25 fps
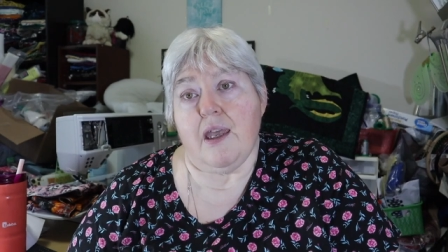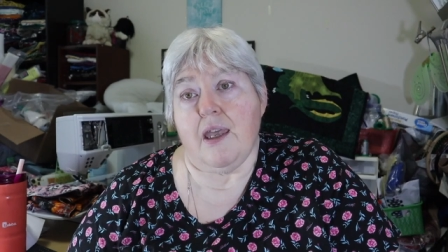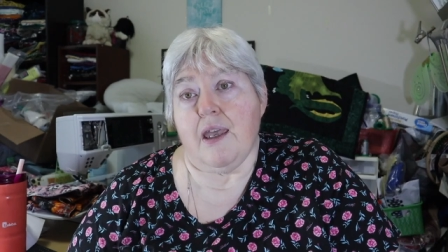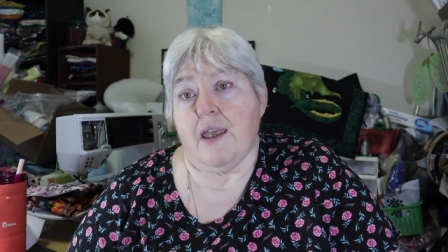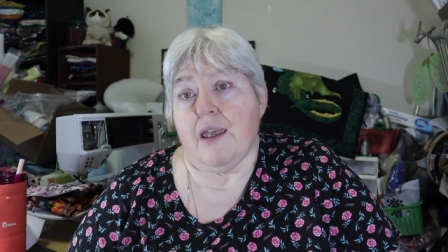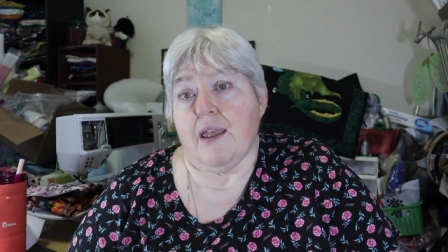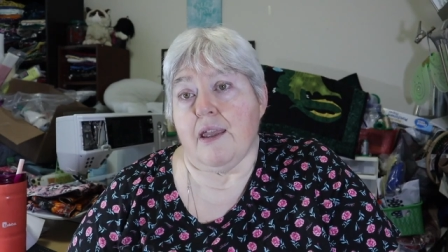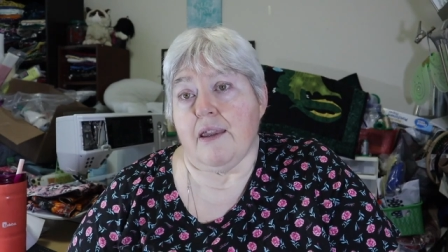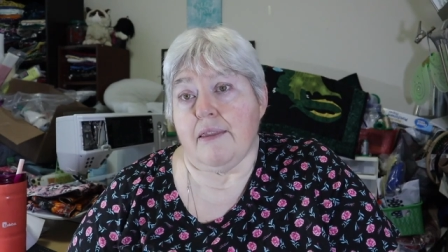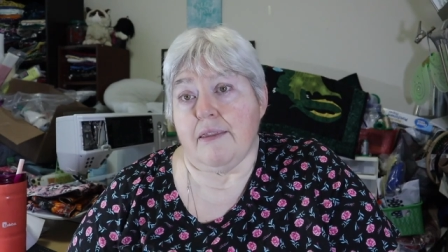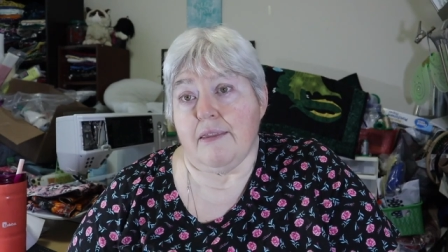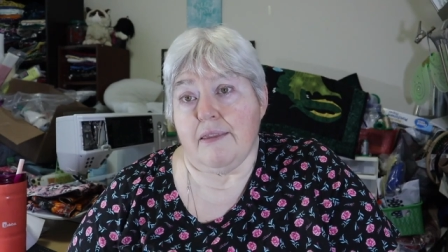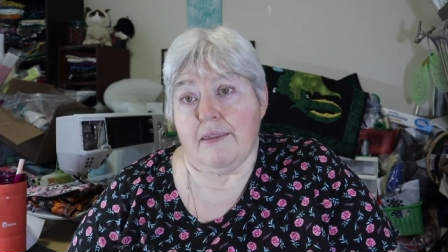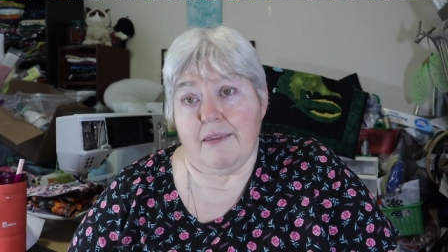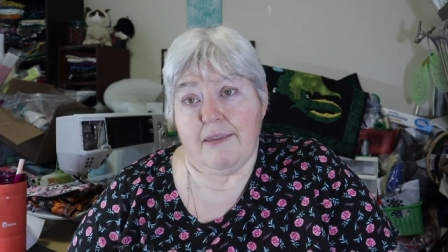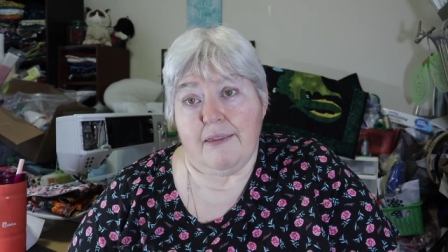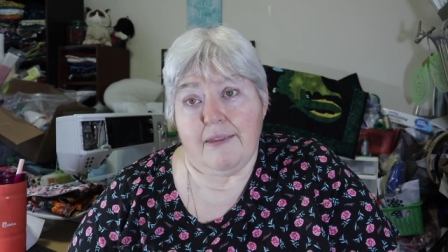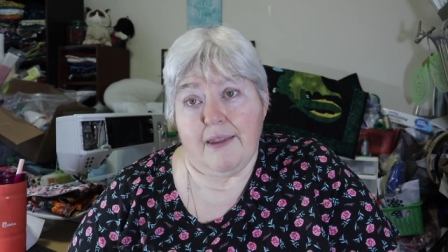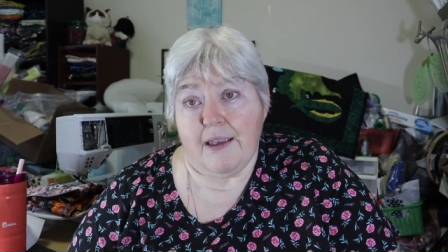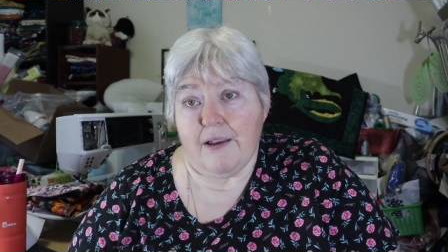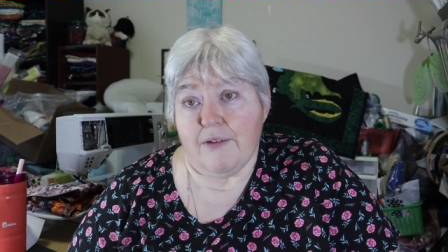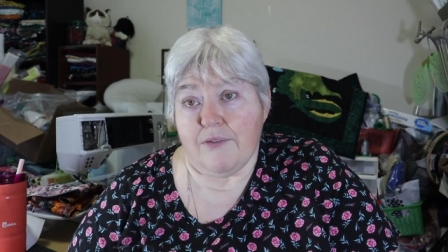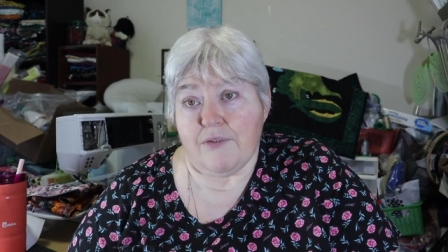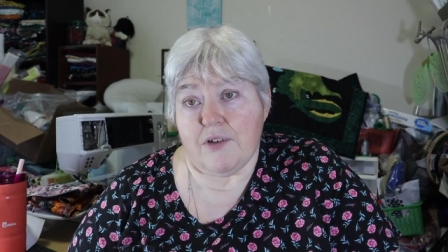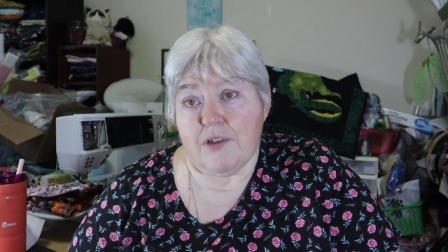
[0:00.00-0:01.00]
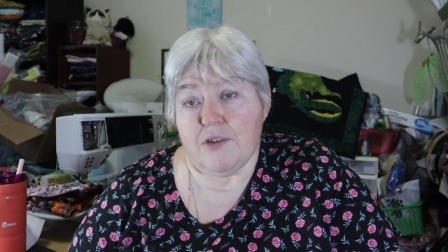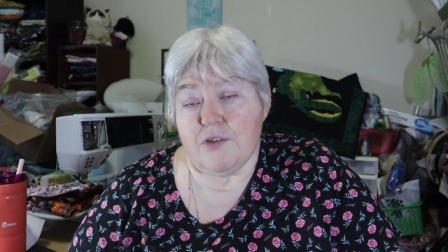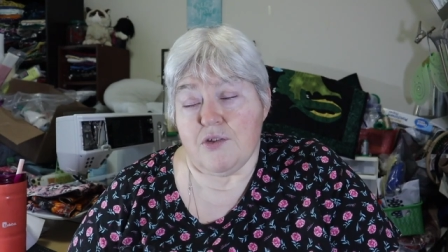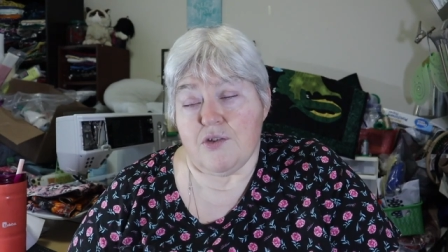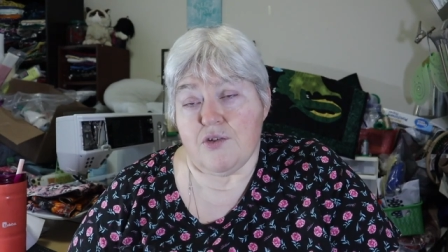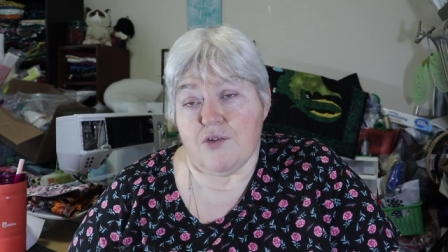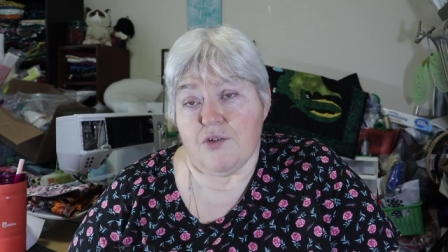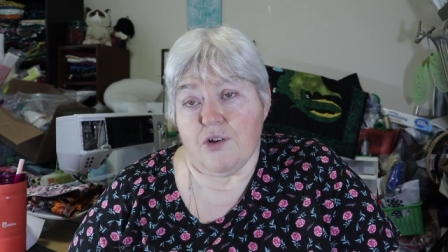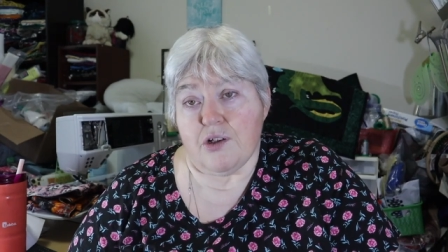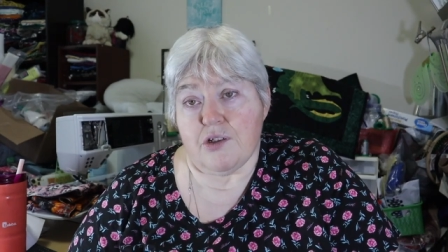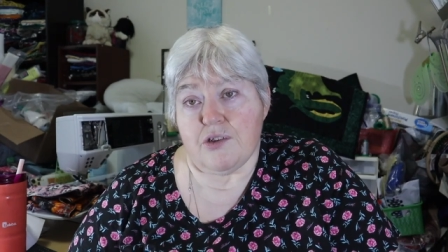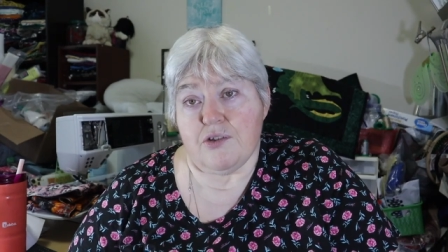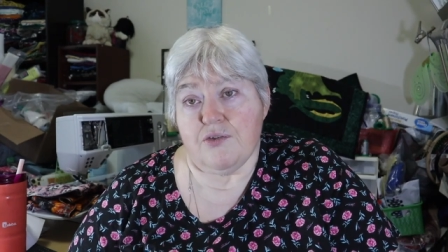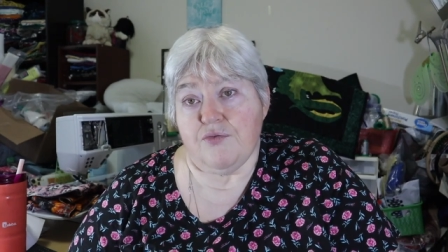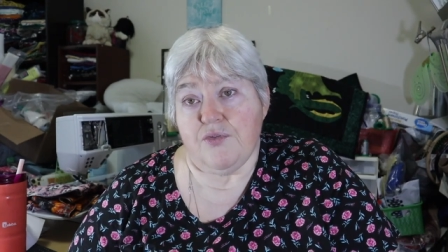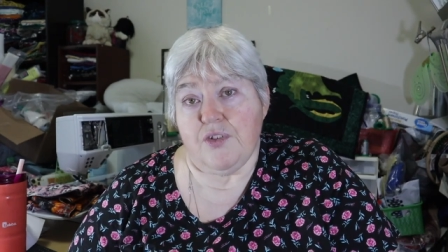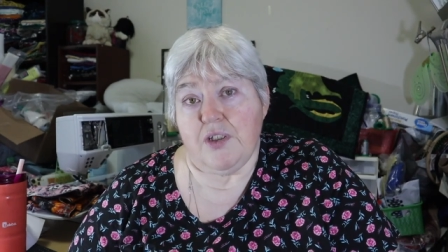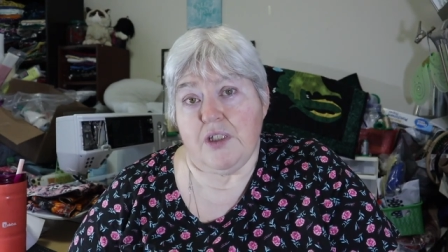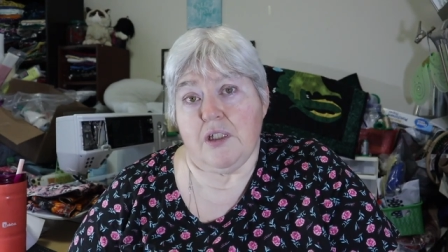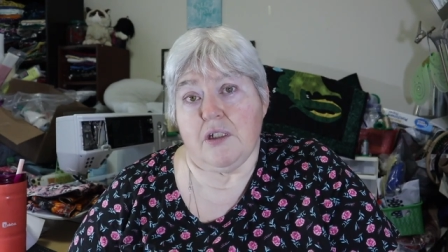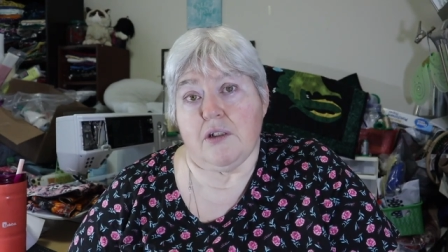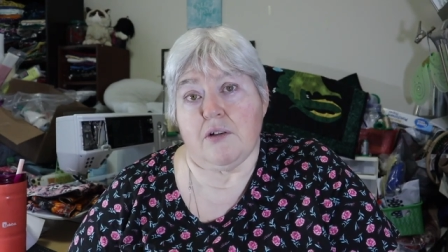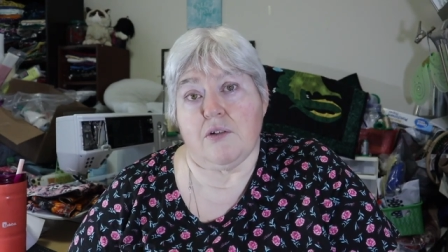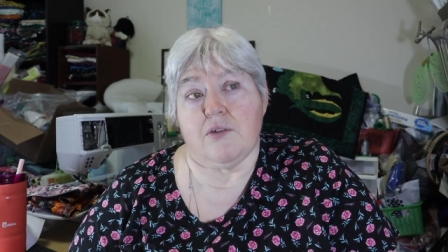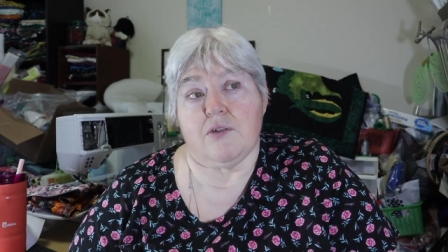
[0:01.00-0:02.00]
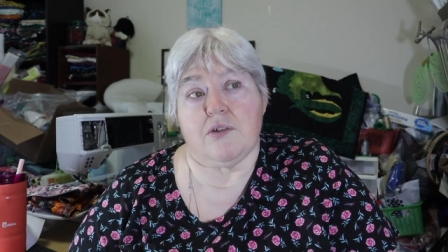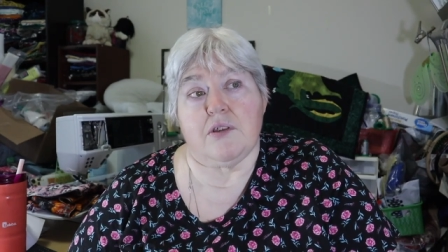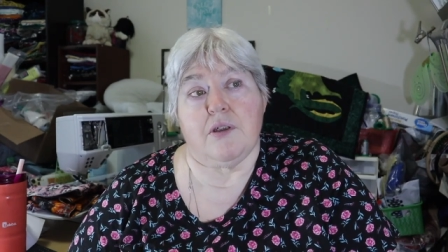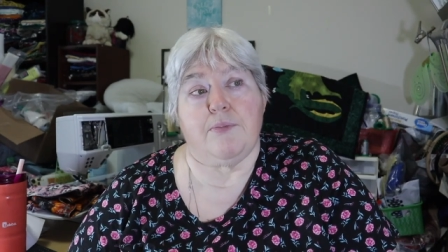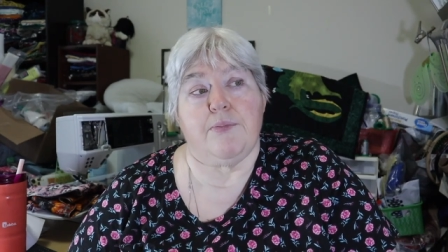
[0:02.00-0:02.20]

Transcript: and they have construction vehicles